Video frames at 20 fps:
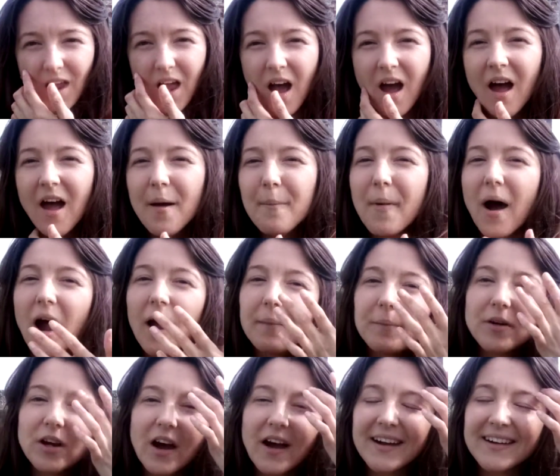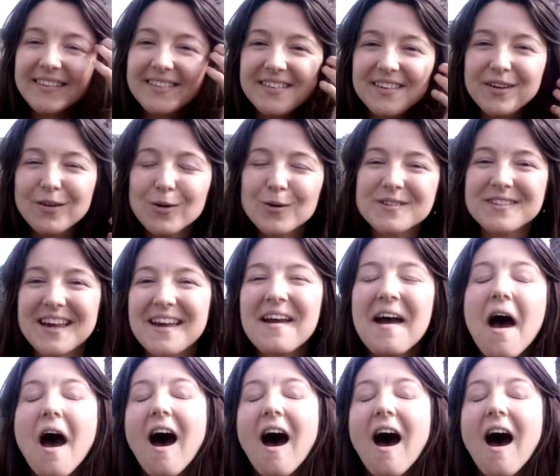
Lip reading: I'm going to also,